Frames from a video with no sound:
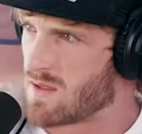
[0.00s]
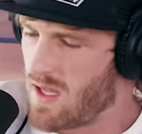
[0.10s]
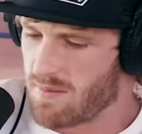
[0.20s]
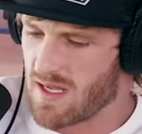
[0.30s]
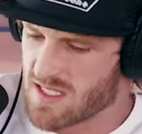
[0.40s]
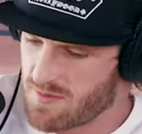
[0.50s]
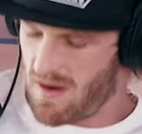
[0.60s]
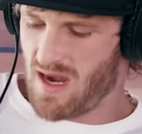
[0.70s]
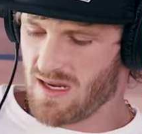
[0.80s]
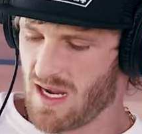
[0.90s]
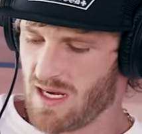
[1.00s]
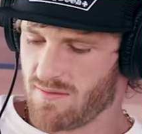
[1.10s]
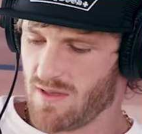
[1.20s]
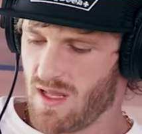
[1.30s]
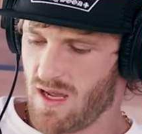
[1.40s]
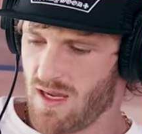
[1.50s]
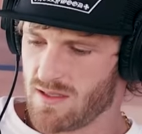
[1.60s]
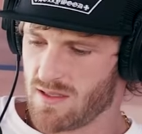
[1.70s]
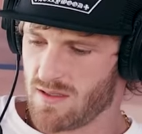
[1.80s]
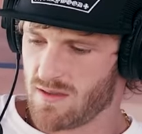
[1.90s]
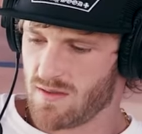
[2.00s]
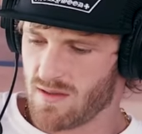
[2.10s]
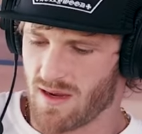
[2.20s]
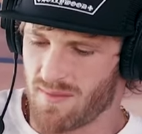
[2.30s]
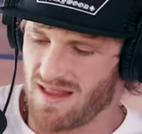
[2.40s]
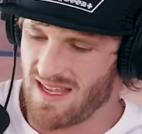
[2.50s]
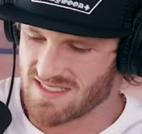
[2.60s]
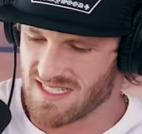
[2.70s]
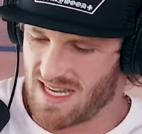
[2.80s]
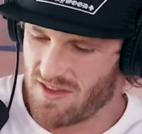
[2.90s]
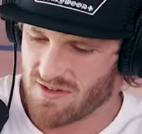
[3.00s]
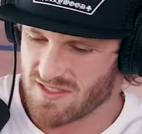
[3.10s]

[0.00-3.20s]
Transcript: Keep that spine kind of aligned like my legs together.